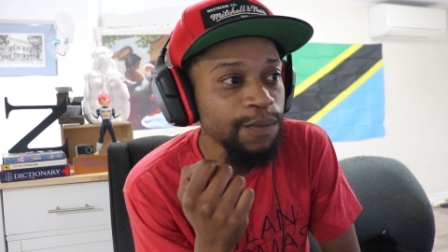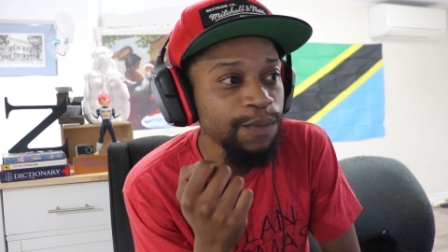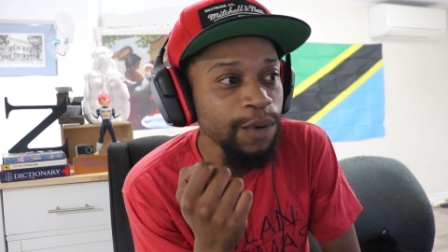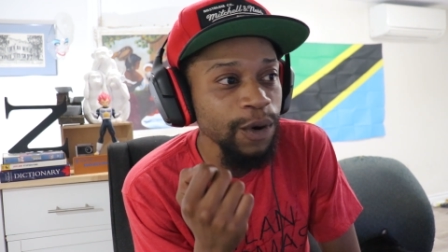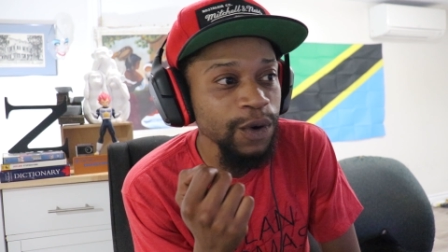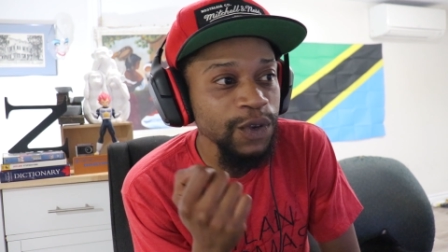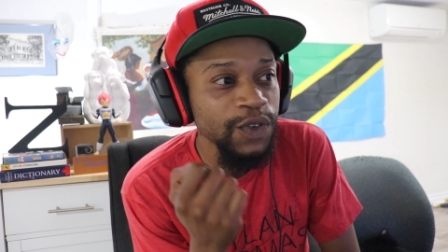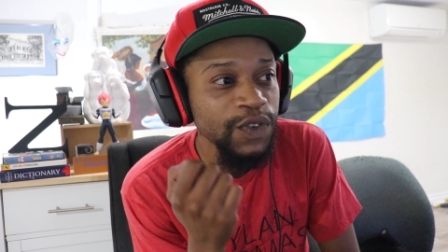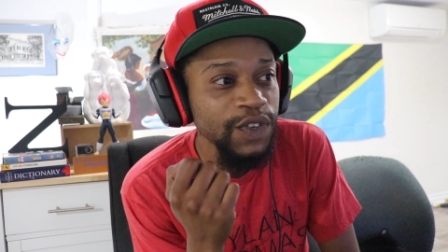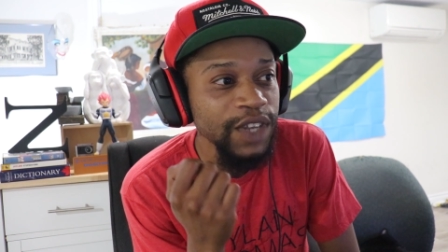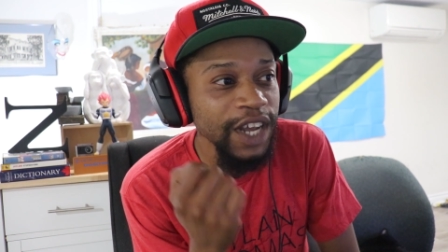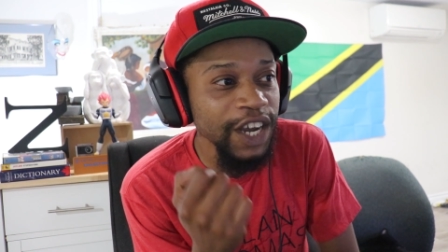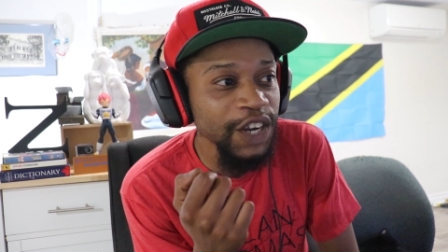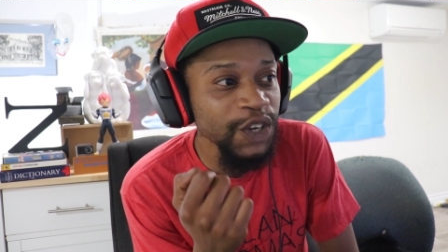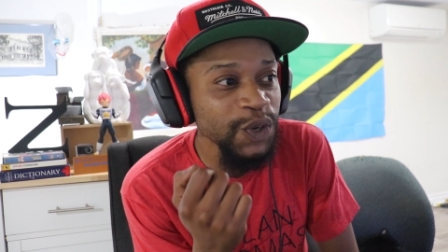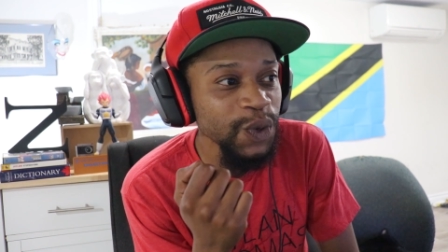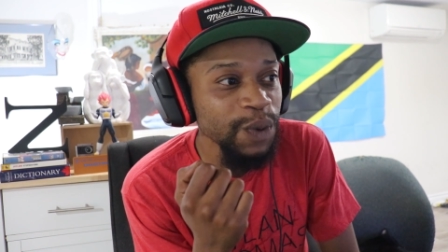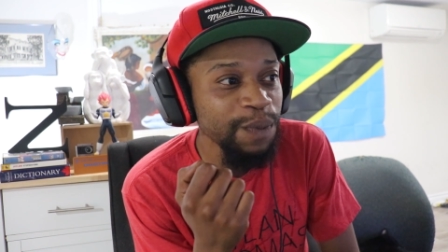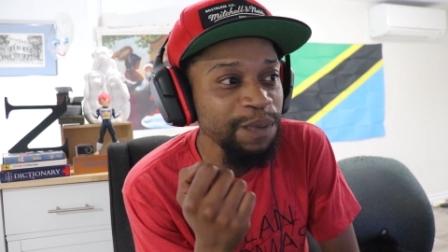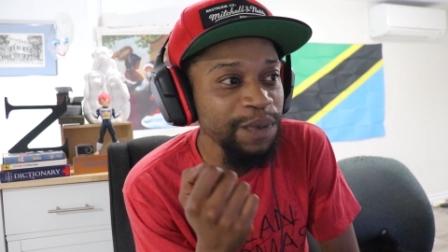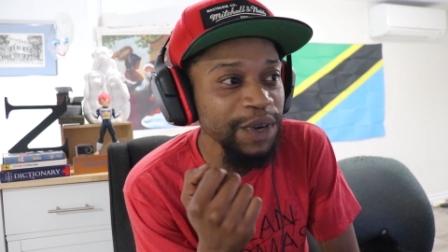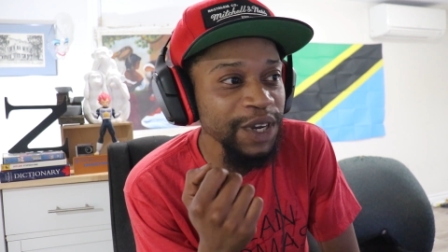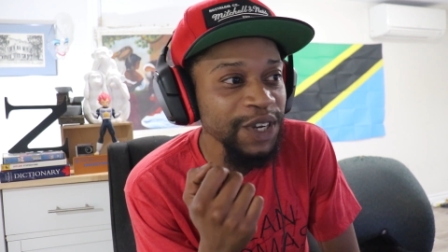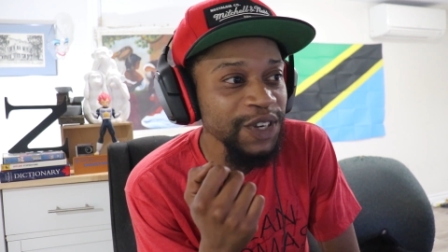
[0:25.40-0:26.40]
to post
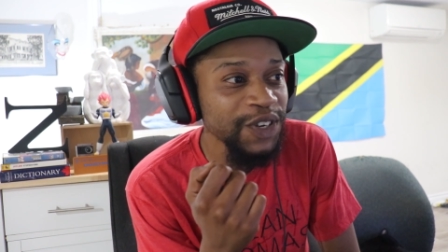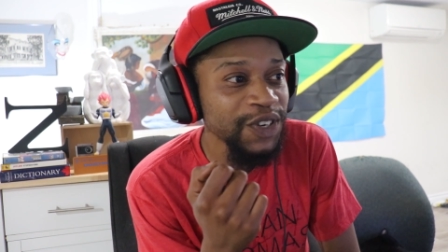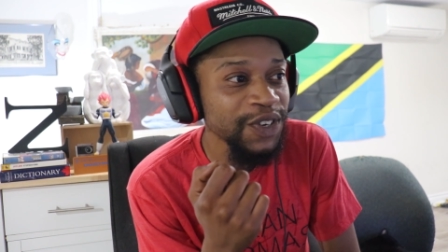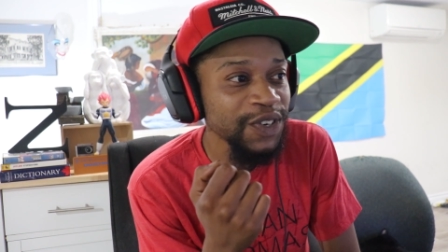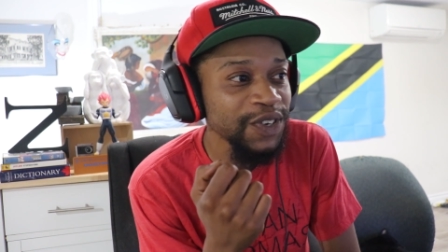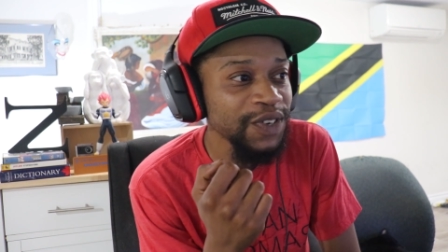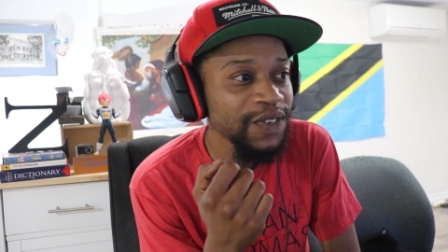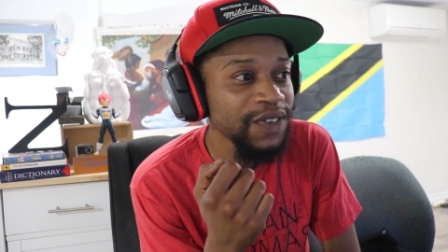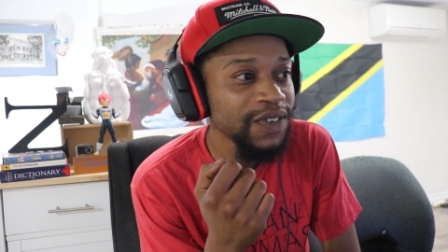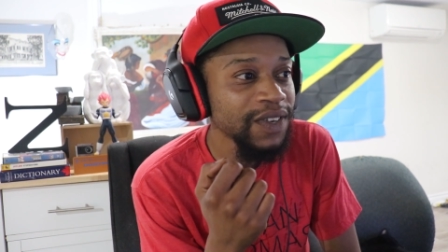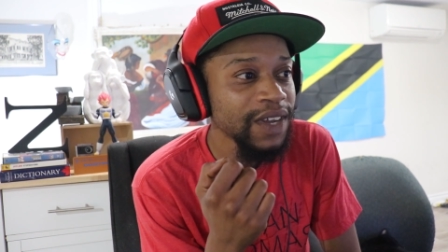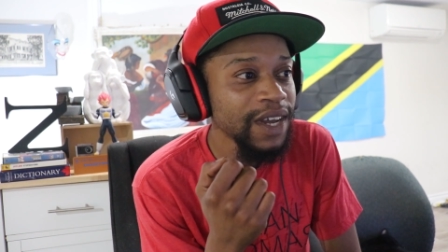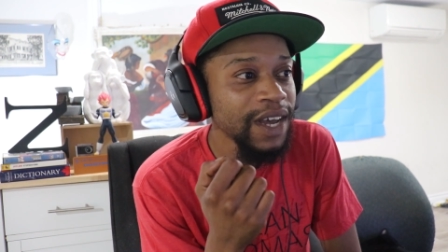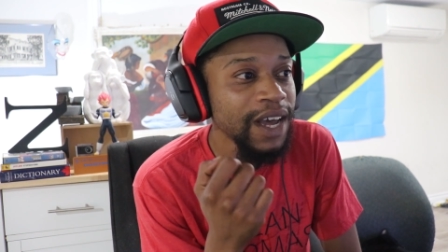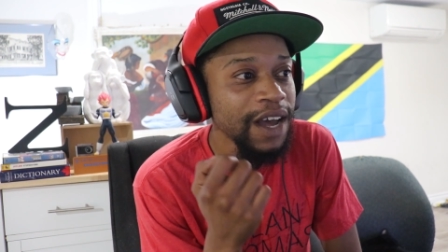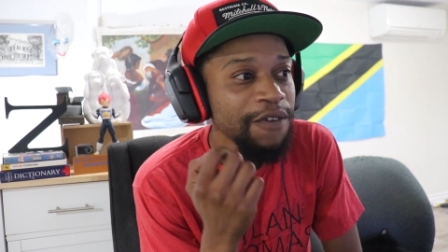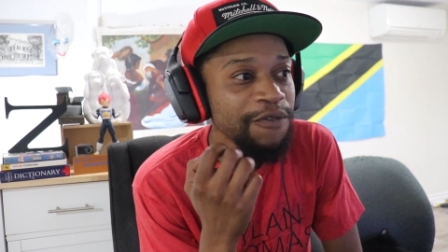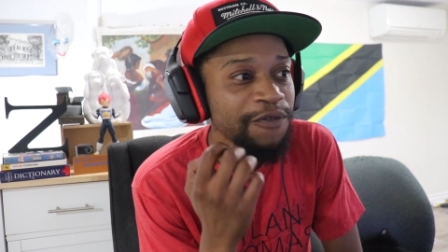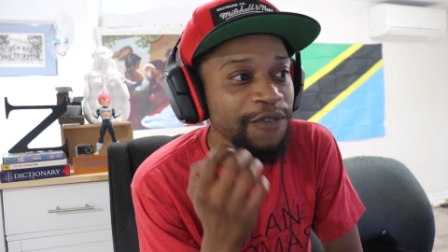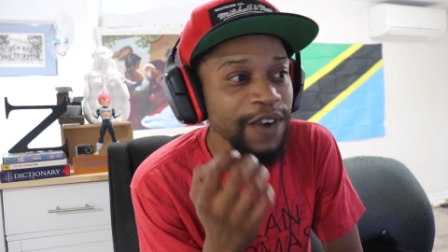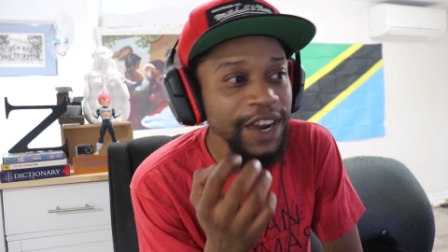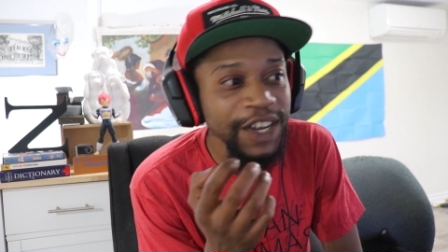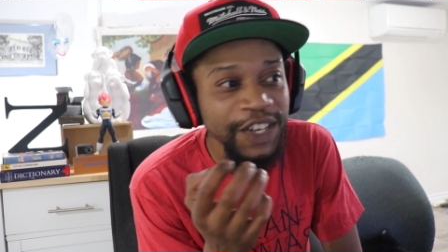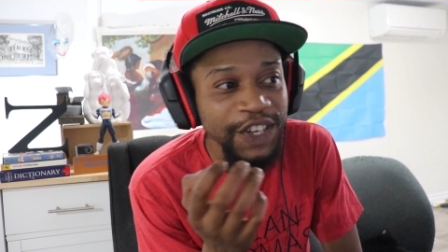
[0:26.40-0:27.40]
sexual pictures,
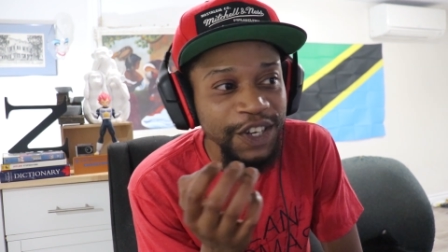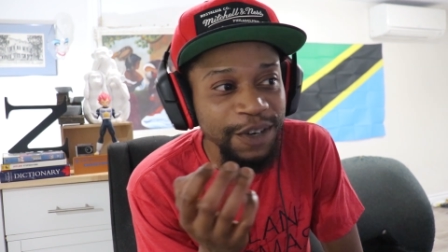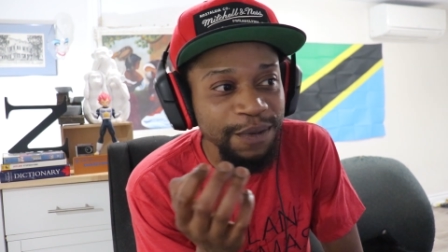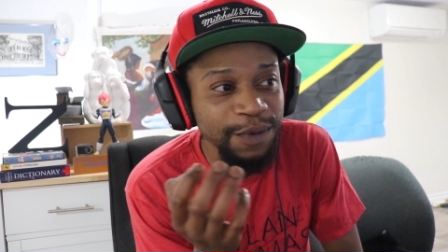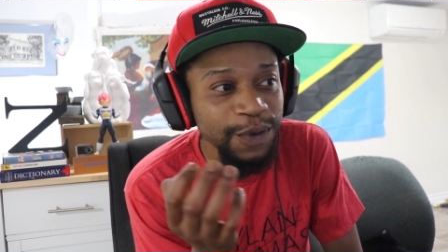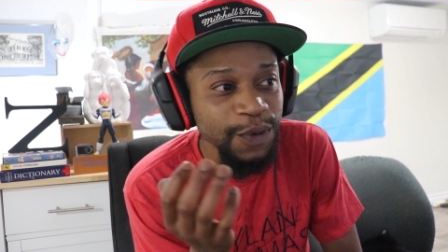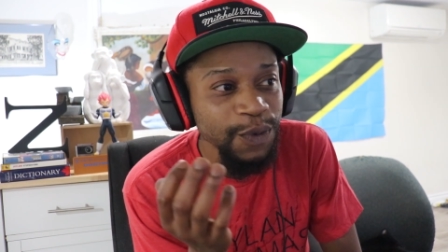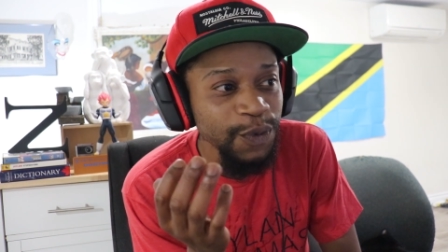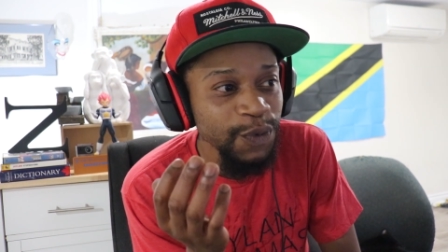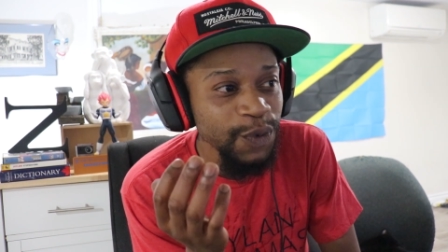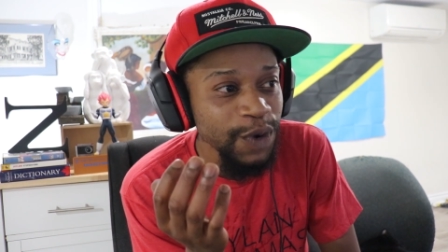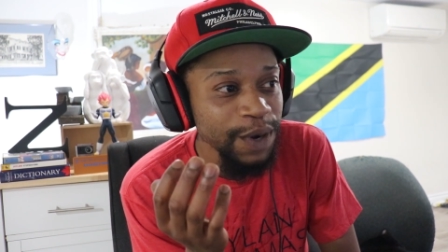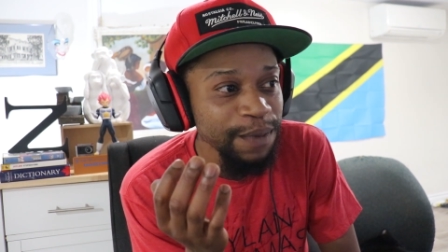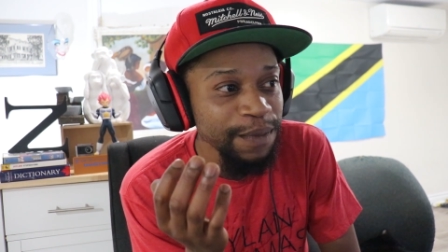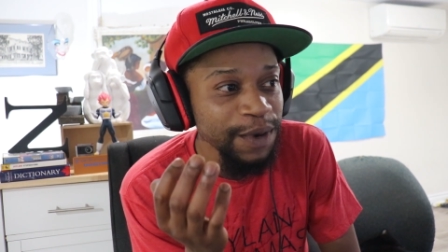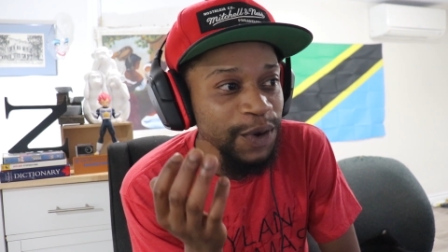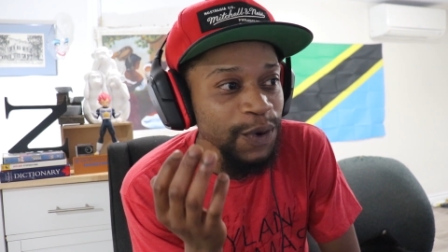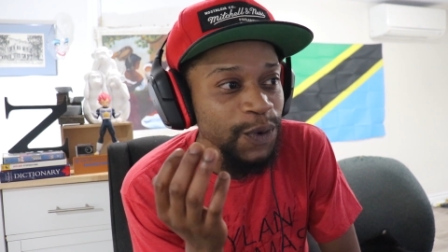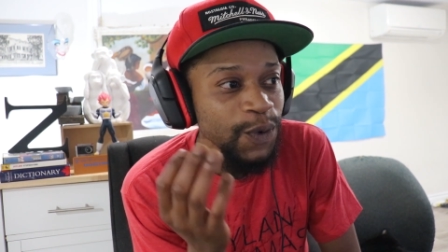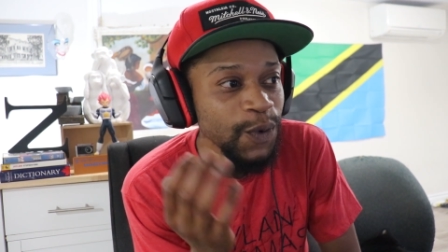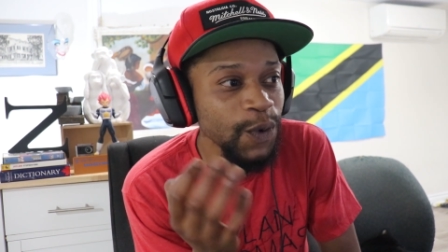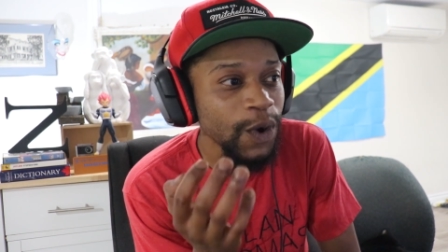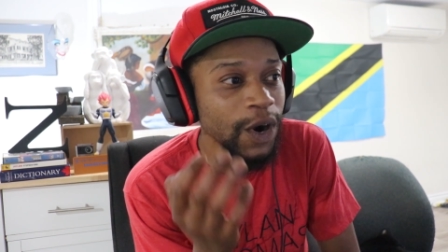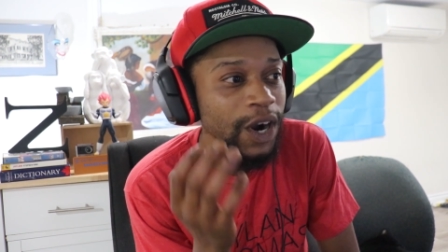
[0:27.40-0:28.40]
friendships with
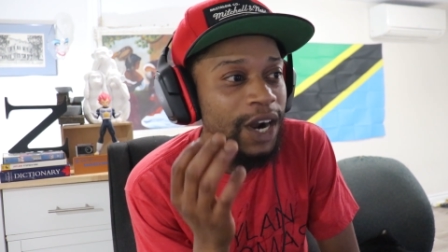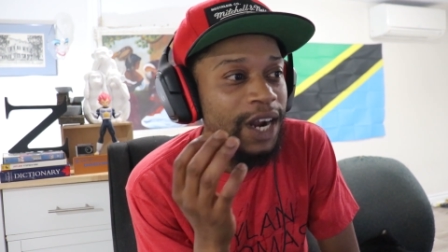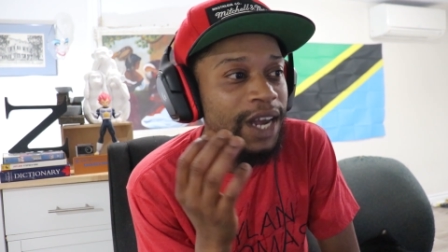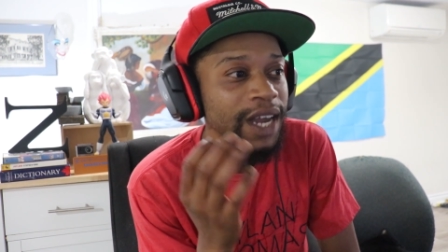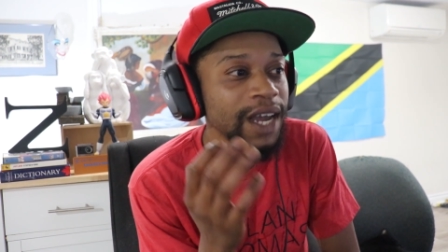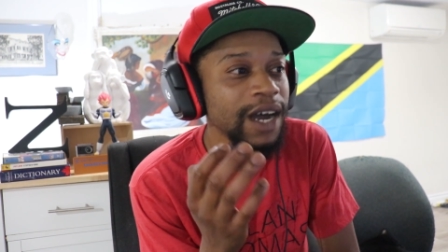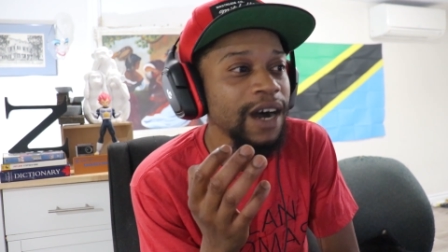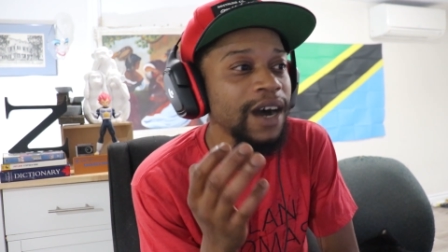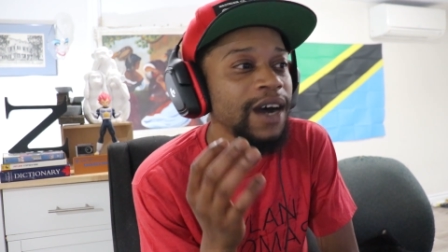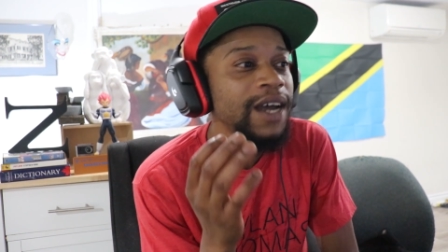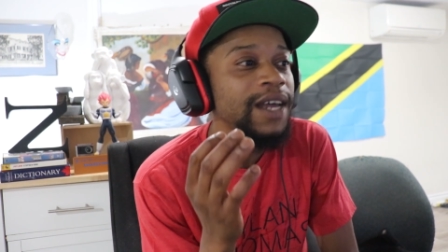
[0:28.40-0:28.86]
women who are